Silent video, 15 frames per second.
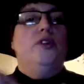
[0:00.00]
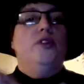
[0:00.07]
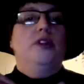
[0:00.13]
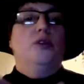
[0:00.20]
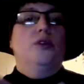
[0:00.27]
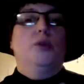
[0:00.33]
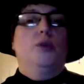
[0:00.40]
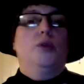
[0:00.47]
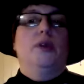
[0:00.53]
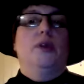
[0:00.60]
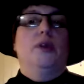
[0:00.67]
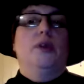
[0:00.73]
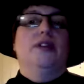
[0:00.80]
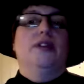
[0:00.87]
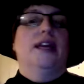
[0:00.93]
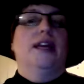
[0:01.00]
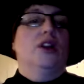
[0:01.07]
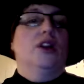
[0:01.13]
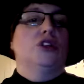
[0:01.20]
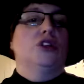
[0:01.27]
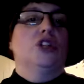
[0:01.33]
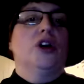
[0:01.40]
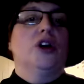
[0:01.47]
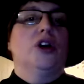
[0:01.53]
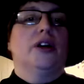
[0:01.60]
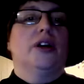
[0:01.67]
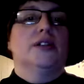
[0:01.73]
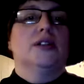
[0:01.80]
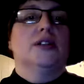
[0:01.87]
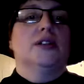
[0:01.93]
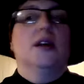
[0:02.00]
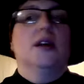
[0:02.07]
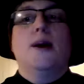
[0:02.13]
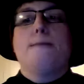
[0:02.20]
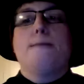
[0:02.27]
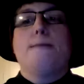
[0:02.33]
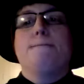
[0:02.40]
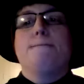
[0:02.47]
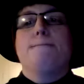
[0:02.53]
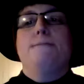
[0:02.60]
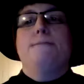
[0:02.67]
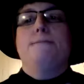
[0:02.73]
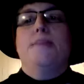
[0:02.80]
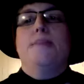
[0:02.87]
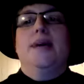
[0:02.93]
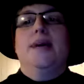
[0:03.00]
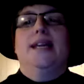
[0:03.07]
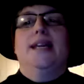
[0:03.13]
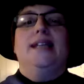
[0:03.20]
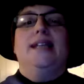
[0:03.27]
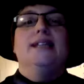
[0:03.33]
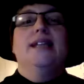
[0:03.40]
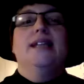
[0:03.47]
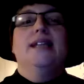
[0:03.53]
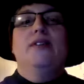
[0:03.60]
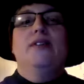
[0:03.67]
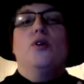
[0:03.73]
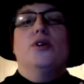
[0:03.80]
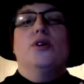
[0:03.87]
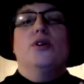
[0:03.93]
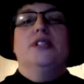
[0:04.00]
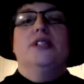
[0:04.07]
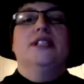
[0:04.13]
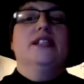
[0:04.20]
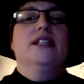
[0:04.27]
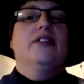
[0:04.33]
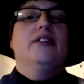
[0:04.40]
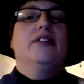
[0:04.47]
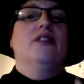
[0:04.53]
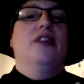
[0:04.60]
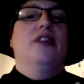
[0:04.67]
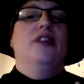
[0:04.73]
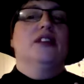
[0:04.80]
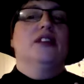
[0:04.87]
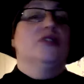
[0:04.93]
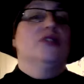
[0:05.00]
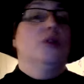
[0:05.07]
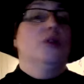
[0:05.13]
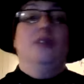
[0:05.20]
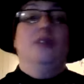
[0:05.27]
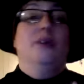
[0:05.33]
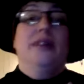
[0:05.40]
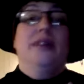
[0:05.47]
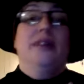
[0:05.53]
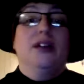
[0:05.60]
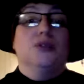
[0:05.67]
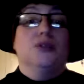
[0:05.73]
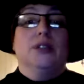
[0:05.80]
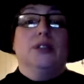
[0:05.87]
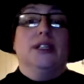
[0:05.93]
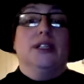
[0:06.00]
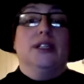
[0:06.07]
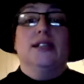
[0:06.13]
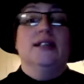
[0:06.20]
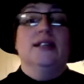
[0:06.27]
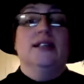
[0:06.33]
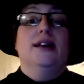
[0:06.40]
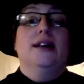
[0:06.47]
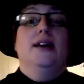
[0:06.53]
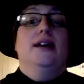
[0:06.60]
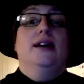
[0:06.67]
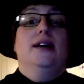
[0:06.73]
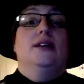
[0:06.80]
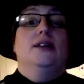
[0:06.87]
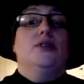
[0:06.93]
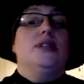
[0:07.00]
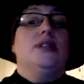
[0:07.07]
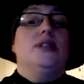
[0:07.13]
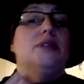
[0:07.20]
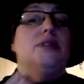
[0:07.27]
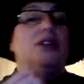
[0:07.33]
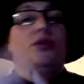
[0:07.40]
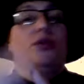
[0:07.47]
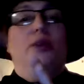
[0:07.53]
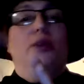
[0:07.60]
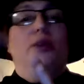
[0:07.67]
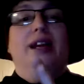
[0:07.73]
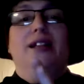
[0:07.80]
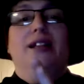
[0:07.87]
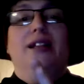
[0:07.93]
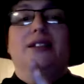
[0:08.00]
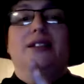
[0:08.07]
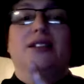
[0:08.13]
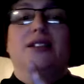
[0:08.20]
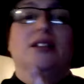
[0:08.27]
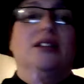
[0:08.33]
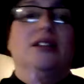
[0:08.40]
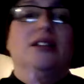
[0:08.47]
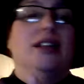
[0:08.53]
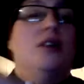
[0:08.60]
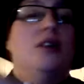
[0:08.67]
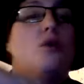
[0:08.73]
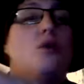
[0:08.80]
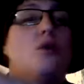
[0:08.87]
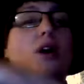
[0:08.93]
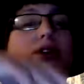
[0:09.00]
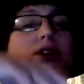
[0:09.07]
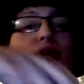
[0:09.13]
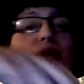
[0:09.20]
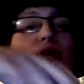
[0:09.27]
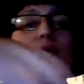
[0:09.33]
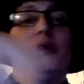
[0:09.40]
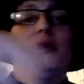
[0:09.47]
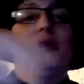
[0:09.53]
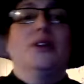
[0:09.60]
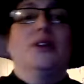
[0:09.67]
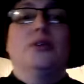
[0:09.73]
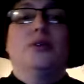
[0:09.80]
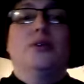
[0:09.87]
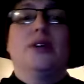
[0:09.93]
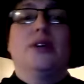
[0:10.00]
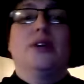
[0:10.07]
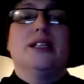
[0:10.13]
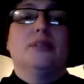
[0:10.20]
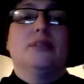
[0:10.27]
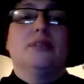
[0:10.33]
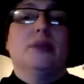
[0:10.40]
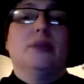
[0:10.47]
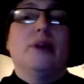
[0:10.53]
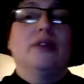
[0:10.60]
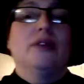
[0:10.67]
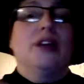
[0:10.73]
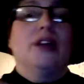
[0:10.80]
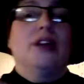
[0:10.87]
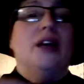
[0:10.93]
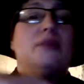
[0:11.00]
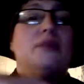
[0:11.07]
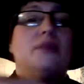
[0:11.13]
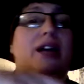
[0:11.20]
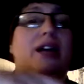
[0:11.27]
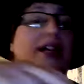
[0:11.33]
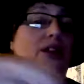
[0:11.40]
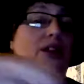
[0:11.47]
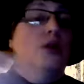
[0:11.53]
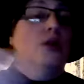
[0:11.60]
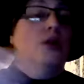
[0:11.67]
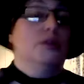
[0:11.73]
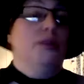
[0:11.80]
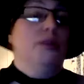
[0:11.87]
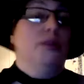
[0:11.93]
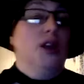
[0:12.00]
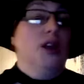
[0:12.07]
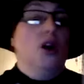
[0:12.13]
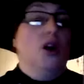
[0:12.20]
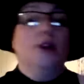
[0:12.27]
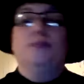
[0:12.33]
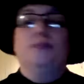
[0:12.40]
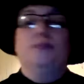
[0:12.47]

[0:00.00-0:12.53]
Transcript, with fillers: the group enough to hit large targets. But he doesn't have a horse. He doesn't have a conveyance of his own. Nobody else really does. So he's limited to the range that they can walk to within a reasonable amount of time and not get noticed being gone.